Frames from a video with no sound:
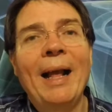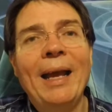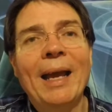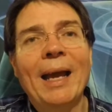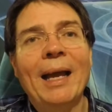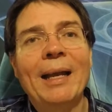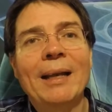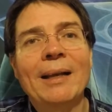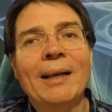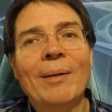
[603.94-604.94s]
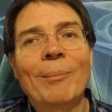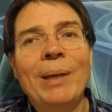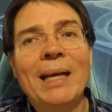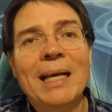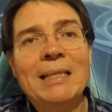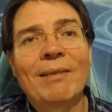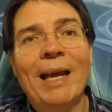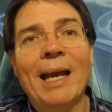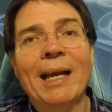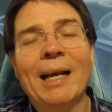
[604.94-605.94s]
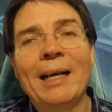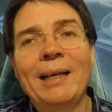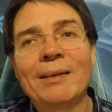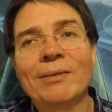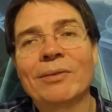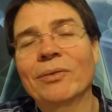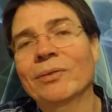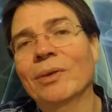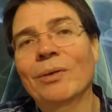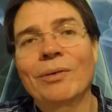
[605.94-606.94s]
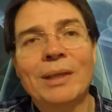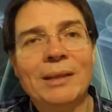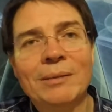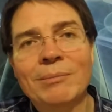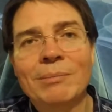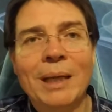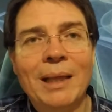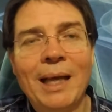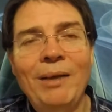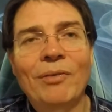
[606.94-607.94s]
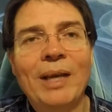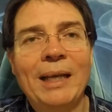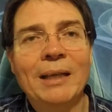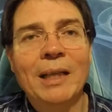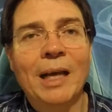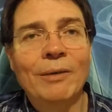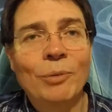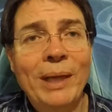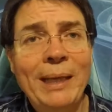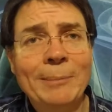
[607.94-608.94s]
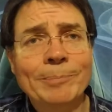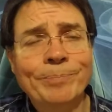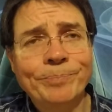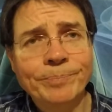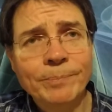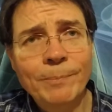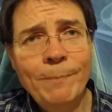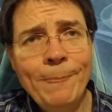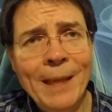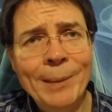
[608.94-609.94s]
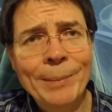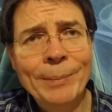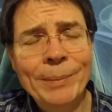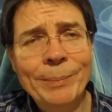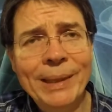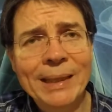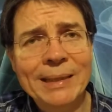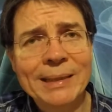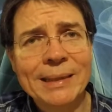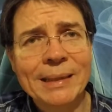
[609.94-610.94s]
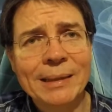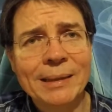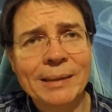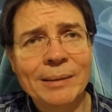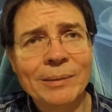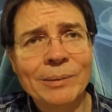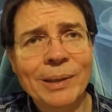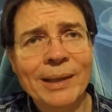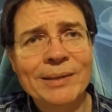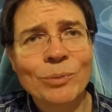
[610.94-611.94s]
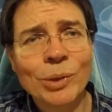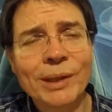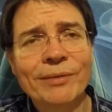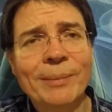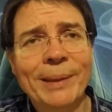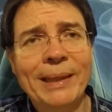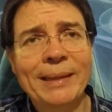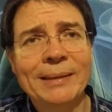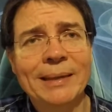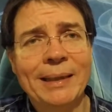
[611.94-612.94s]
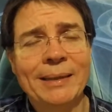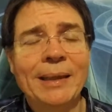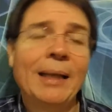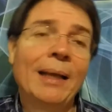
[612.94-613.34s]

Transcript: And because of that, I have over my life, gained a lot of weight. But what has worked for me, like